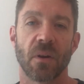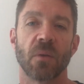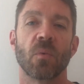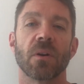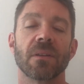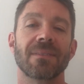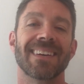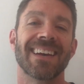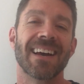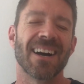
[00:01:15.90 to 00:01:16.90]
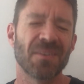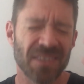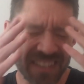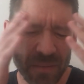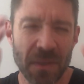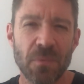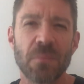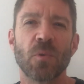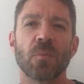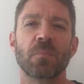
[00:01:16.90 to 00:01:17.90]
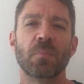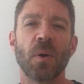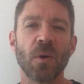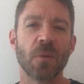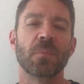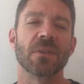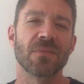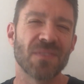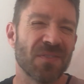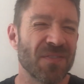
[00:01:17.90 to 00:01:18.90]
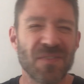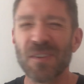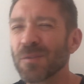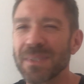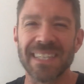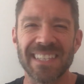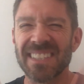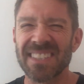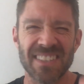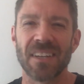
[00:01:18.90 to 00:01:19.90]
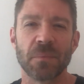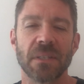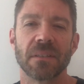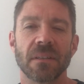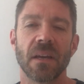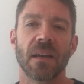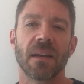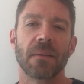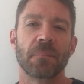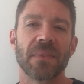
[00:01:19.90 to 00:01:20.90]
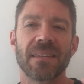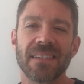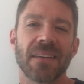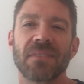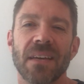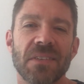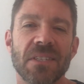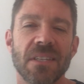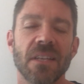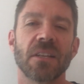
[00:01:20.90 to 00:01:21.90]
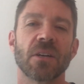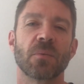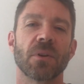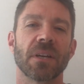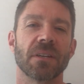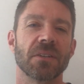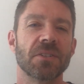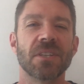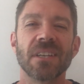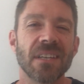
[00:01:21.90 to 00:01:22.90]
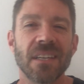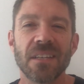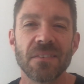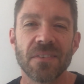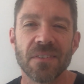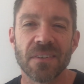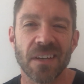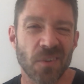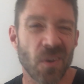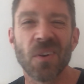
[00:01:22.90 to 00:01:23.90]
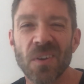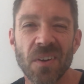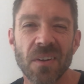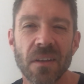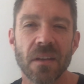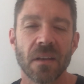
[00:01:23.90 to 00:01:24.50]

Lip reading: I wanted something with more purpose, fulfillment, excitement, and didn't have to have a ceiling on what I could achieve and earn.